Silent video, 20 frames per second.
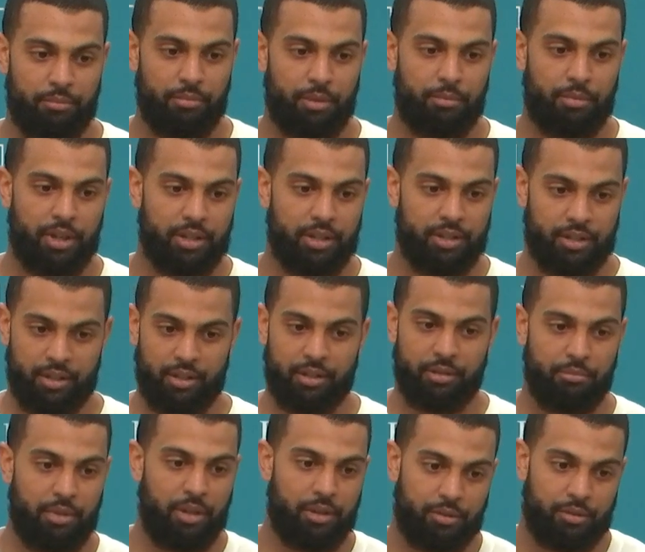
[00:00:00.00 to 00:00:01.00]
my best
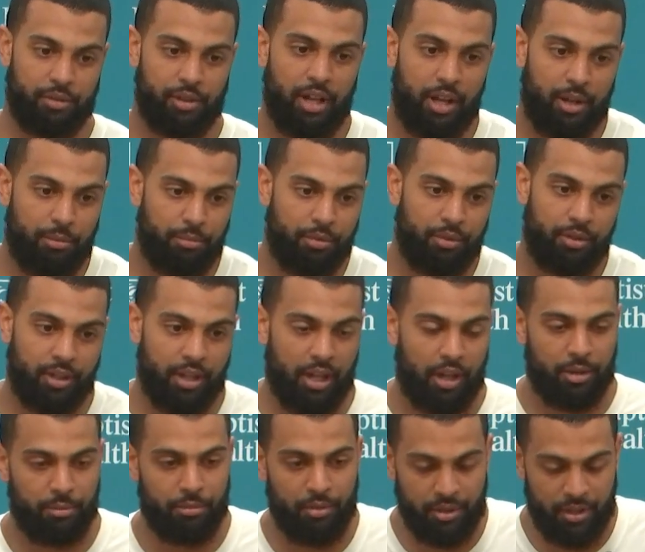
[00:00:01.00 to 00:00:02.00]
and be as reliable and
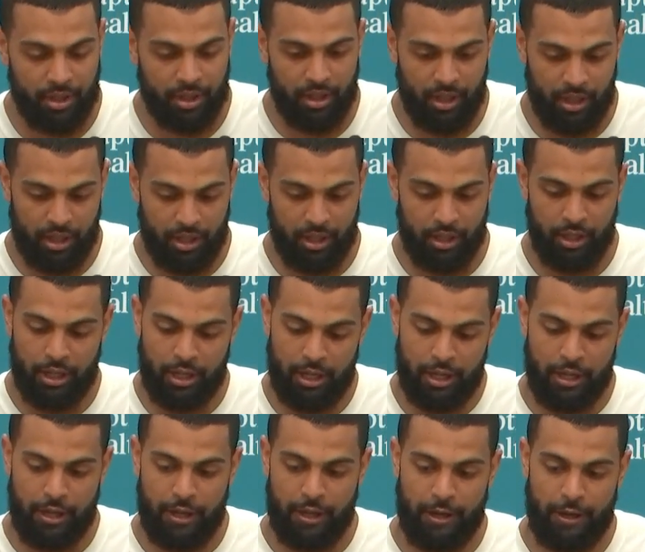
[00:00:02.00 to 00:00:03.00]
accountable as I can.
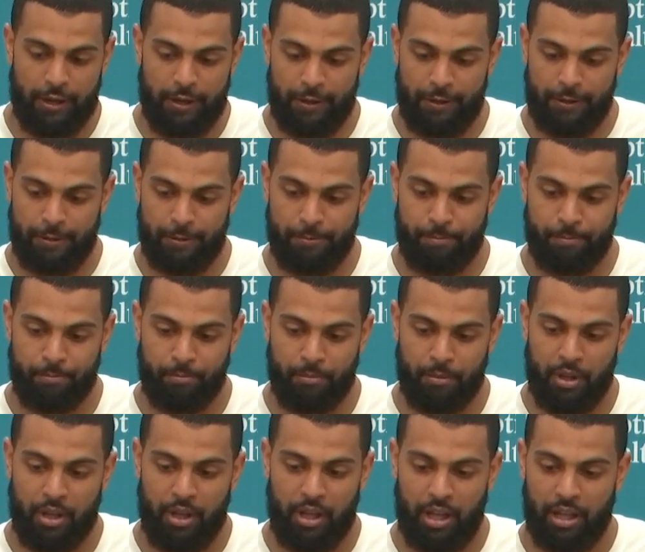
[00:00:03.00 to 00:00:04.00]

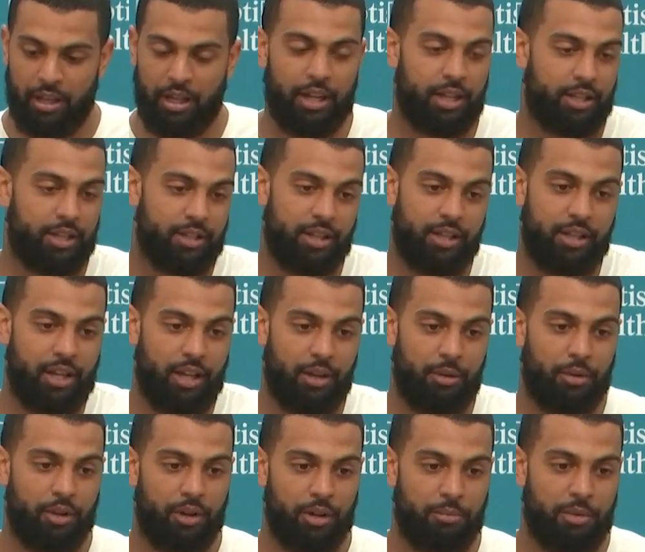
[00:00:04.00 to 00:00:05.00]
And like I said, you can't
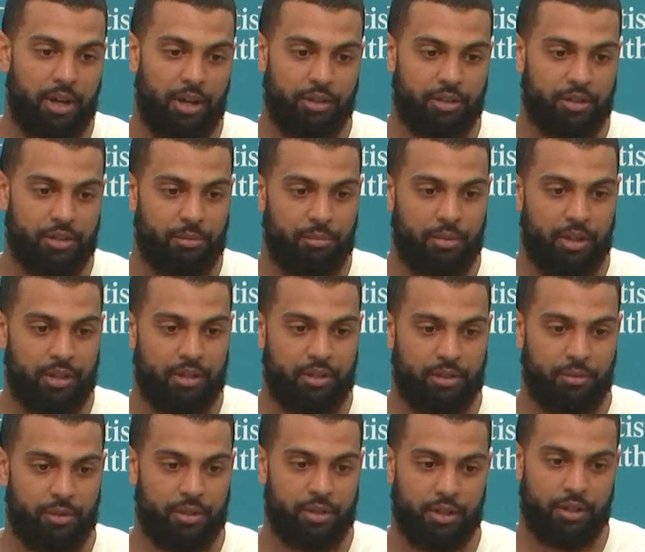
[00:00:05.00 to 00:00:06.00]
worry about too
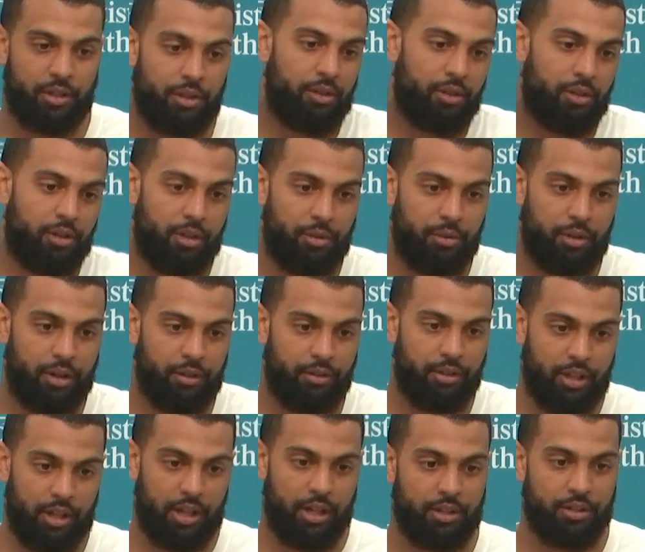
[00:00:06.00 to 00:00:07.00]
much what's going on with
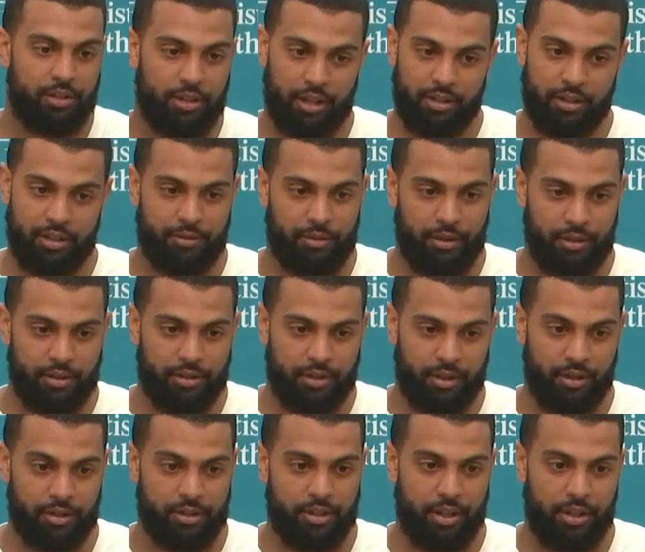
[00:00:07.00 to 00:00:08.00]
everything else. You got to just focus
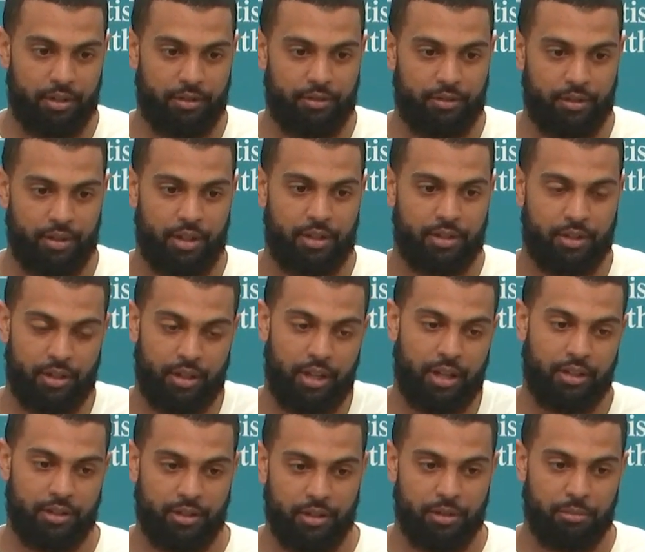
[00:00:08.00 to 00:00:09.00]
on yourself so
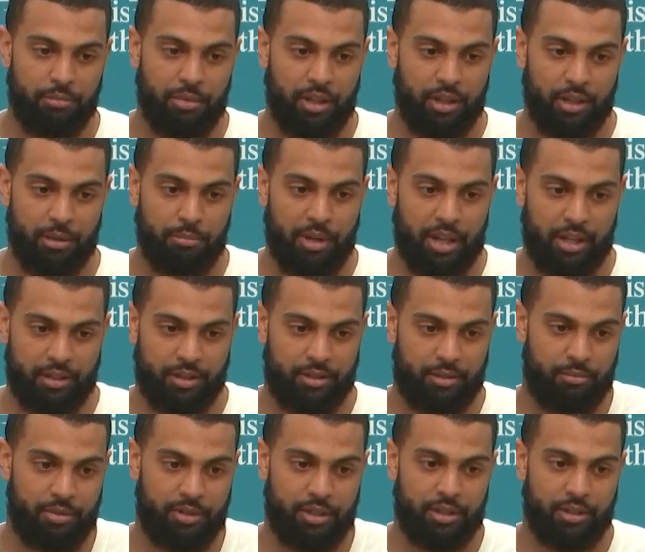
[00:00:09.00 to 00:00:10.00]
that you can be in the
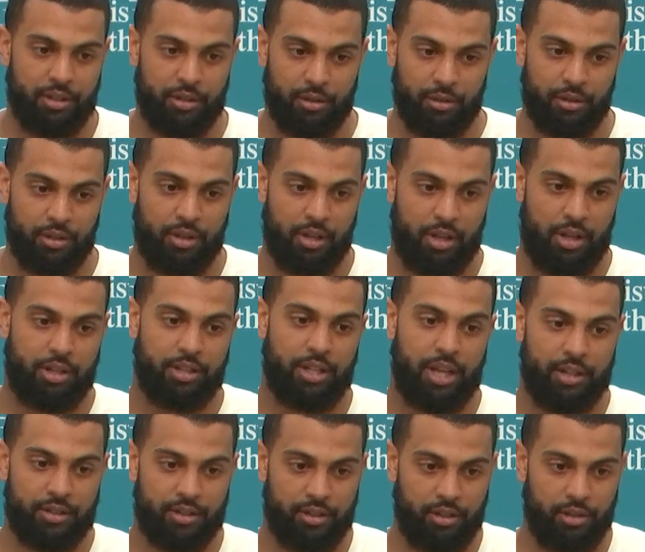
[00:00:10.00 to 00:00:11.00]
best position to
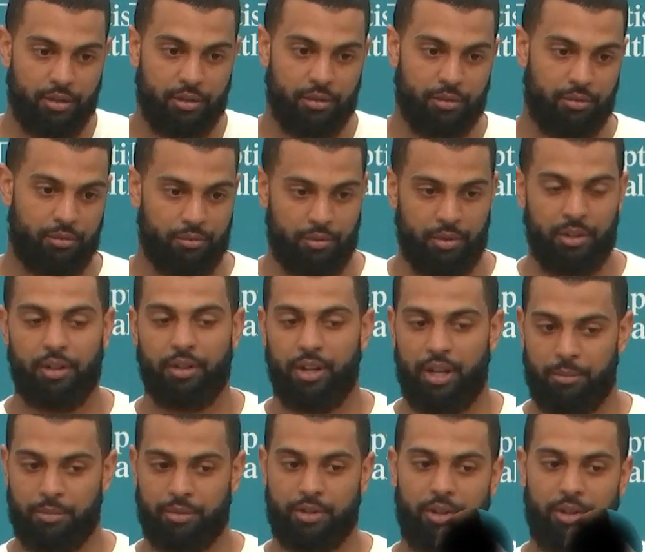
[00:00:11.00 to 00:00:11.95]
execute when your name is